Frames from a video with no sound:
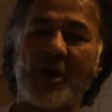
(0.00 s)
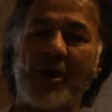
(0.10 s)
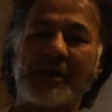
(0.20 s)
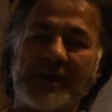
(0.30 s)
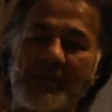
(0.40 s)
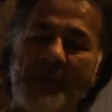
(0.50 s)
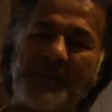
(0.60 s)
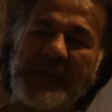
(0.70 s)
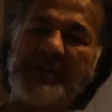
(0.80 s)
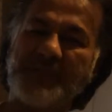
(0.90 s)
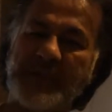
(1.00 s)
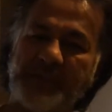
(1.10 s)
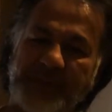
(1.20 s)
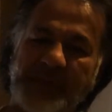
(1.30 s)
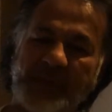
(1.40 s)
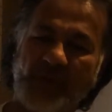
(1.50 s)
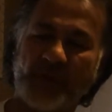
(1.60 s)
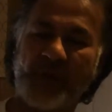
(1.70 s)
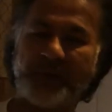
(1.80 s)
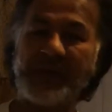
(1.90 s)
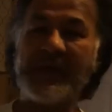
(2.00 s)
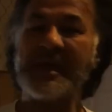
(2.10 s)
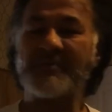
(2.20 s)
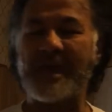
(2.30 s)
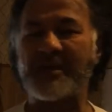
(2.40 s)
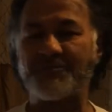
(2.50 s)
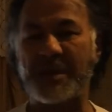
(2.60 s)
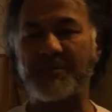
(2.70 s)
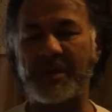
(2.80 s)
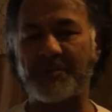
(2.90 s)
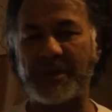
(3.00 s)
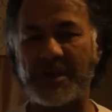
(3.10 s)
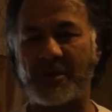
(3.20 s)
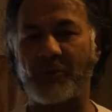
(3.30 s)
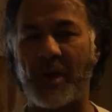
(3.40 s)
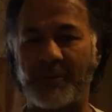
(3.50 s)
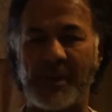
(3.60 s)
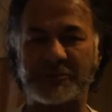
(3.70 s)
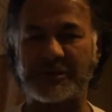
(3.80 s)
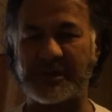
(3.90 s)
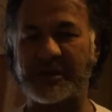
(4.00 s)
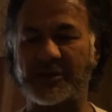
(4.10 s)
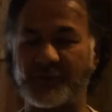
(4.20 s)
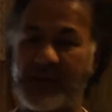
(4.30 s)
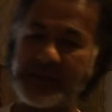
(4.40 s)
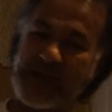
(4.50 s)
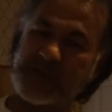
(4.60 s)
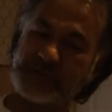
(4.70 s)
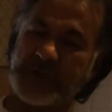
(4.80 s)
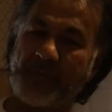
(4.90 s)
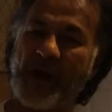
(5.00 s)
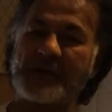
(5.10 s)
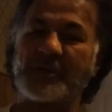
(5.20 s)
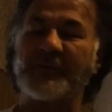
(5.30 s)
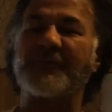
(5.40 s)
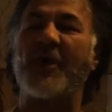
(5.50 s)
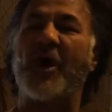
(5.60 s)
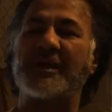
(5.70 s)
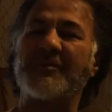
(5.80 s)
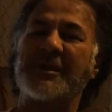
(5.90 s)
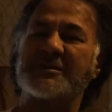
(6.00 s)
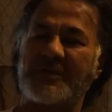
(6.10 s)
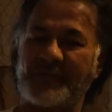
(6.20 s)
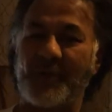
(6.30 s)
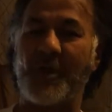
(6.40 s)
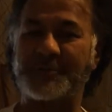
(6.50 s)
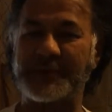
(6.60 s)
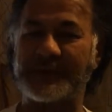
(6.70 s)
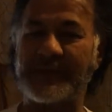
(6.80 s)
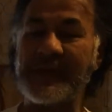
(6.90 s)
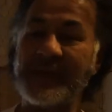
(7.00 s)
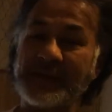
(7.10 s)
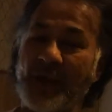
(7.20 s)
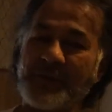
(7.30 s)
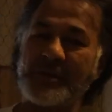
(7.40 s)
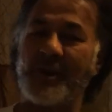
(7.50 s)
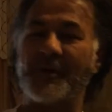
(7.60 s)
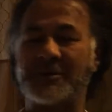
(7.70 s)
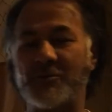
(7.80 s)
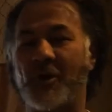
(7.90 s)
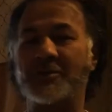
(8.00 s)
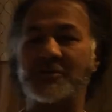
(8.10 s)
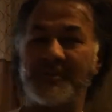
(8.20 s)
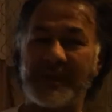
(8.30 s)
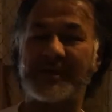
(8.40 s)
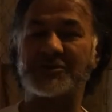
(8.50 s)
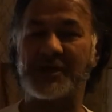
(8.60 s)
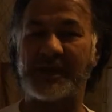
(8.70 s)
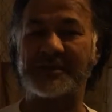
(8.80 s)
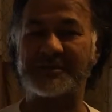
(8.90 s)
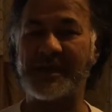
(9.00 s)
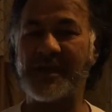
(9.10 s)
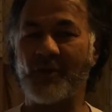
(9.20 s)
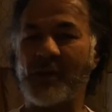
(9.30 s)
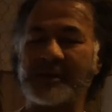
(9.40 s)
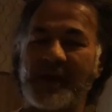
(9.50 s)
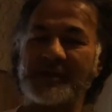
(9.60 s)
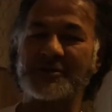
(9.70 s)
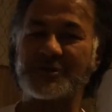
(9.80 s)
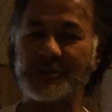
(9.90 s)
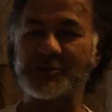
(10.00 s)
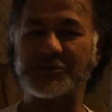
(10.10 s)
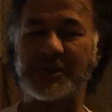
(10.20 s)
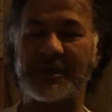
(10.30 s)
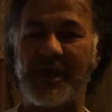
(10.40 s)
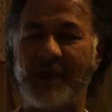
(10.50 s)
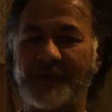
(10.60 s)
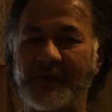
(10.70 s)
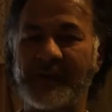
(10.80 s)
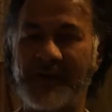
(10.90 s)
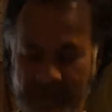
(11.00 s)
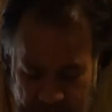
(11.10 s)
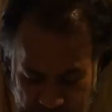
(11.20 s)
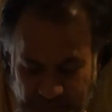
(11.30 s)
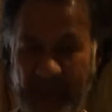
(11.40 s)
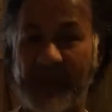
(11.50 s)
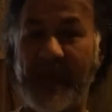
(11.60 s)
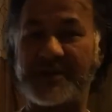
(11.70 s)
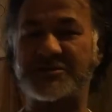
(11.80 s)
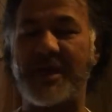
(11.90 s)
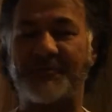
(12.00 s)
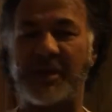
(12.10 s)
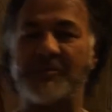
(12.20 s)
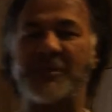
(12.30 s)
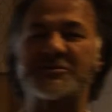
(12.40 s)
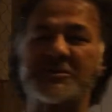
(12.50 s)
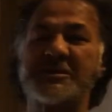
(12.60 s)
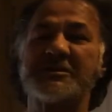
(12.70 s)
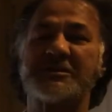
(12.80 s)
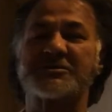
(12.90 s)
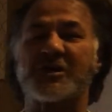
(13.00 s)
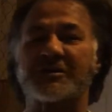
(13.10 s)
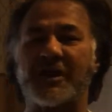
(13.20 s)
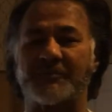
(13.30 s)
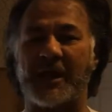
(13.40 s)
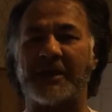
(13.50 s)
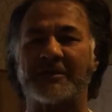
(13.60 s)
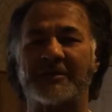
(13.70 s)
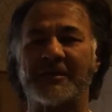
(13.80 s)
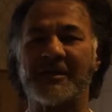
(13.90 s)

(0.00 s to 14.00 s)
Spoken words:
talking about PPP corrupt. Well, if PPP corrupt, Ramjetan is right, because he was a part of it for all the years of corruption. Now he come out, he want to make a change. What kind of solution he offer? If they had accepted him, this is his t-shirt, not mine,